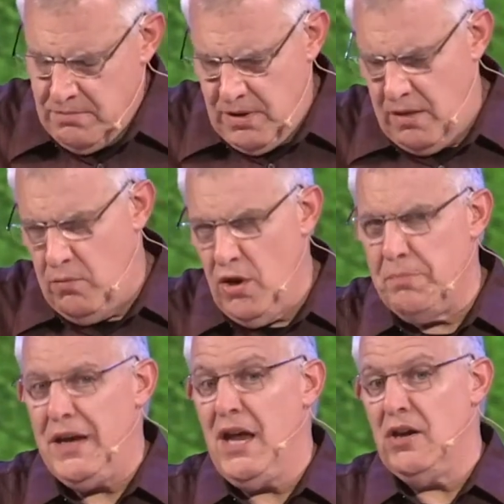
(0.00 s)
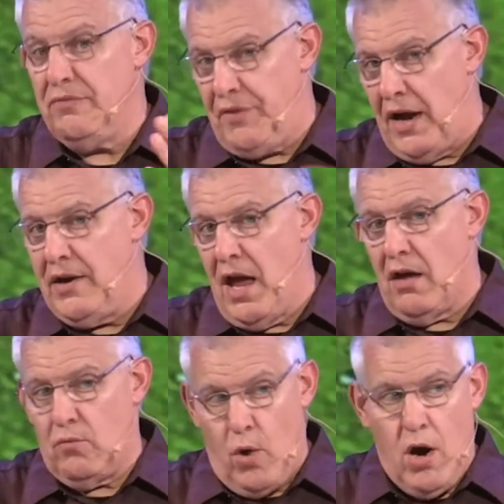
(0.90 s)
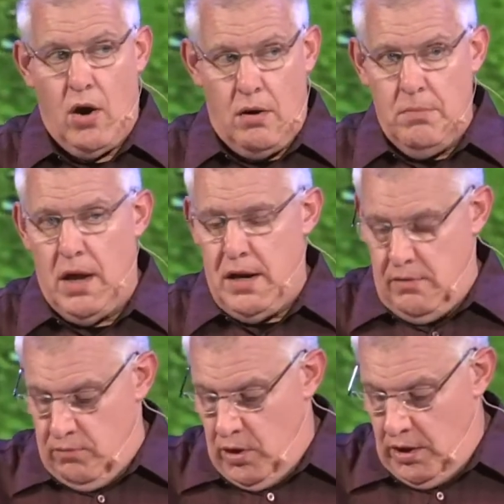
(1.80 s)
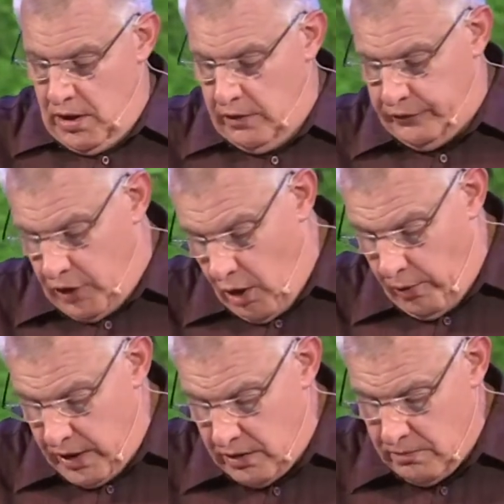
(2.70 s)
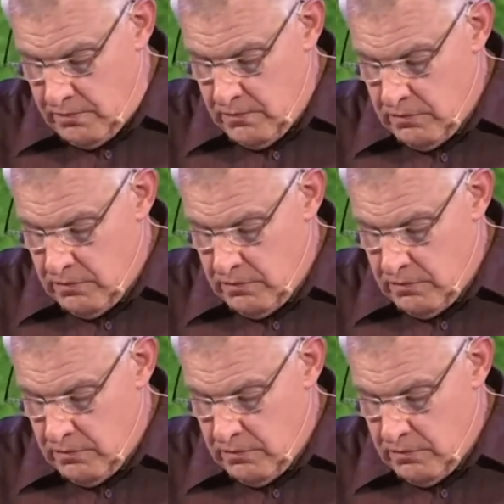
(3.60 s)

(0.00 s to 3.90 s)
We'll begin to find out where our money really is going,